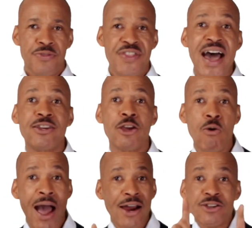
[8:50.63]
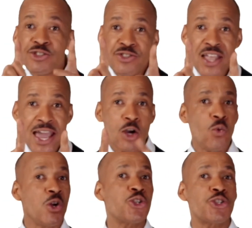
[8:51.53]
that the rattlesnake
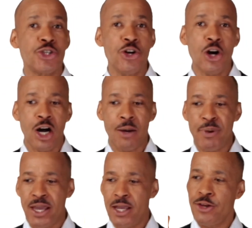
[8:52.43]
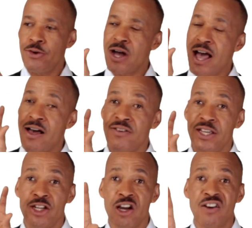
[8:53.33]
will show up and you
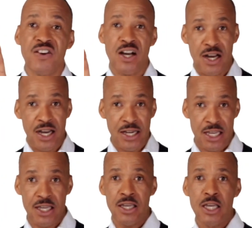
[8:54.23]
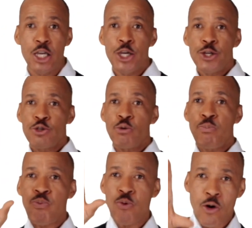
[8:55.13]
have enough honey to
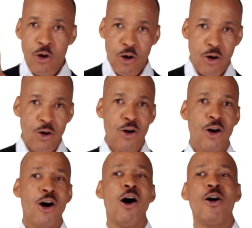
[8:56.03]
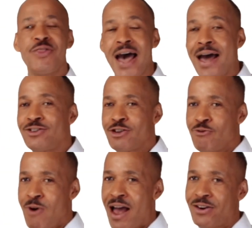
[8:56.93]
pour on that
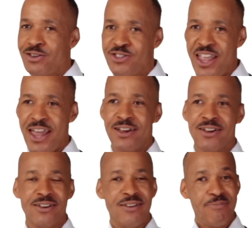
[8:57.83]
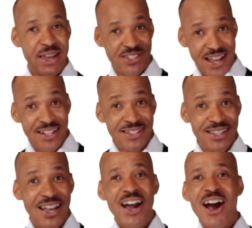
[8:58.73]
rattlesnake. Make
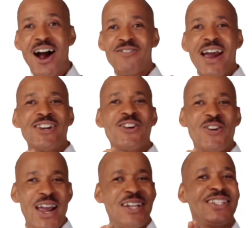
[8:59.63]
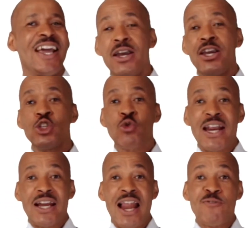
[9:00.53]
sense? All right, great. Here's
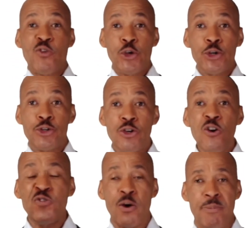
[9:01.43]
what I'd like for you to do for